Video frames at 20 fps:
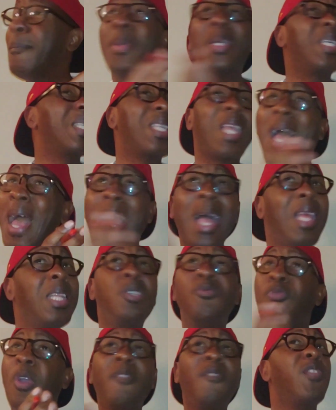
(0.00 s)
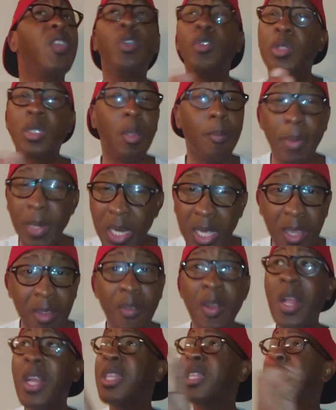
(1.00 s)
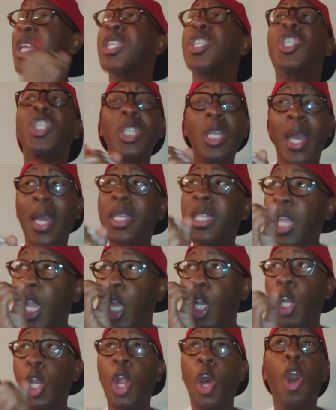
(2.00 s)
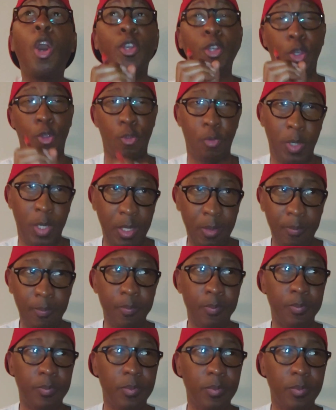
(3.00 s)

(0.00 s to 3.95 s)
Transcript: because I refuse to believe that she has a law degree